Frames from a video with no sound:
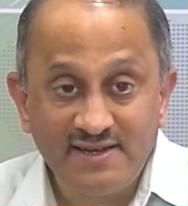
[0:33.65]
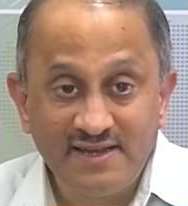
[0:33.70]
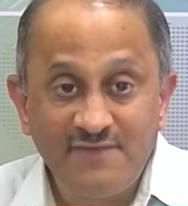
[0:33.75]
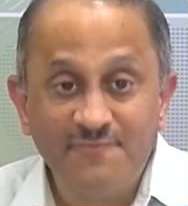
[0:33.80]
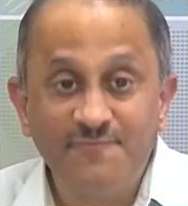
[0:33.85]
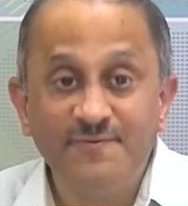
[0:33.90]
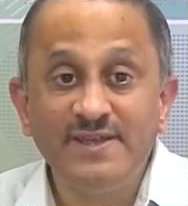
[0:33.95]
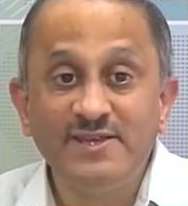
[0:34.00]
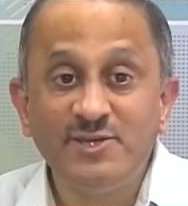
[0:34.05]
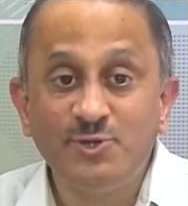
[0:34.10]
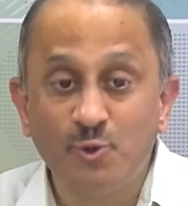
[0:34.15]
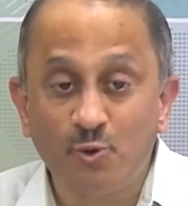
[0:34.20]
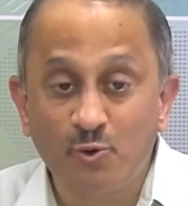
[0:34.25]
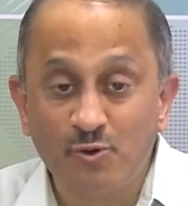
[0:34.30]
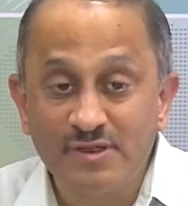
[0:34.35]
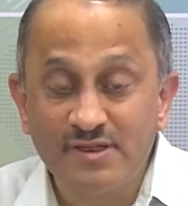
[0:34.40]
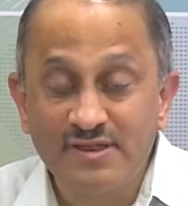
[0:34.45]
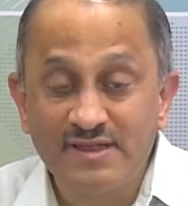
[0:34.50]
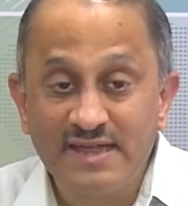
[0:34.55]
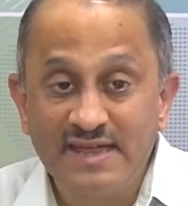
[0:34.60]
if we
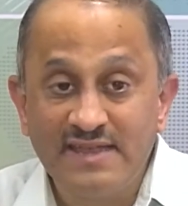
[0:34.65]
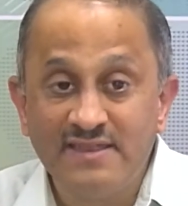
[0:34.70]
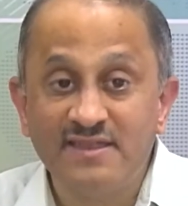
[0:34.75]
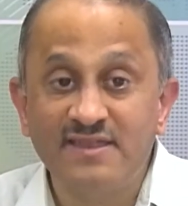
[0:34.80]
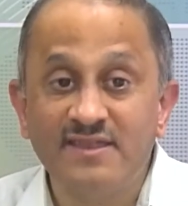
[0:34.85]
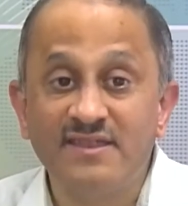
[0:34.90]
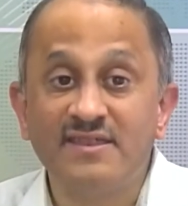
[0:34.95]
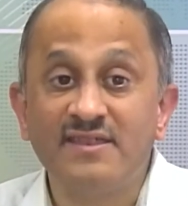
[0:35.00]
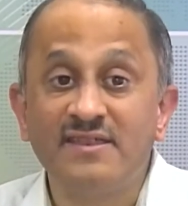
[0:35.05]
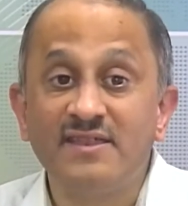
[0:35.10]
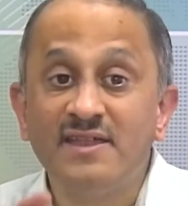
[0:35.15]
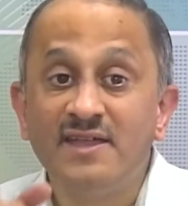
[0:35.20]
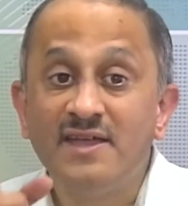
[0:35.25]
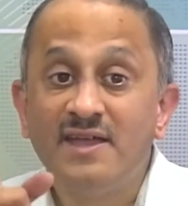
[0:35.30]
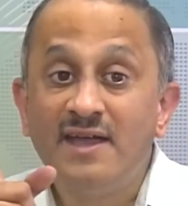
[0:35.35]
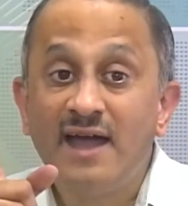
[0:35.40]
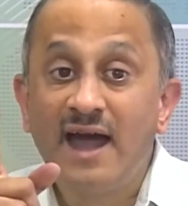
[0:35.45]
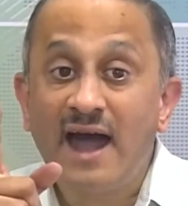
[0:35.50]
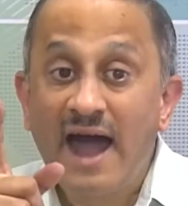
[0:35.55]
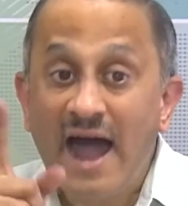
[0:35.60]
chose its
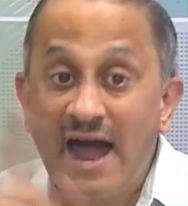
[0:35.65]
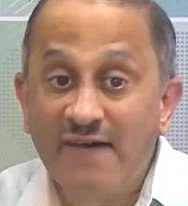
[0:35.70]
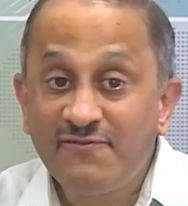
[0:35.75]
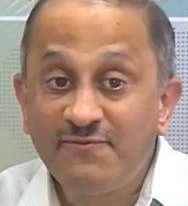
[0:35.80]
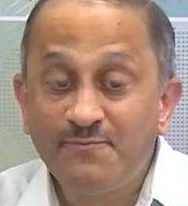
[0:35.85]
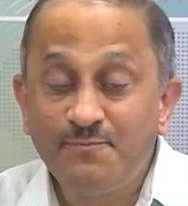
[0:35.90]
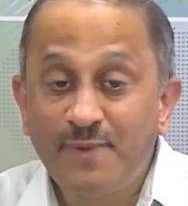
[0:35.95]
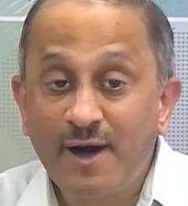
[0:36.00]
half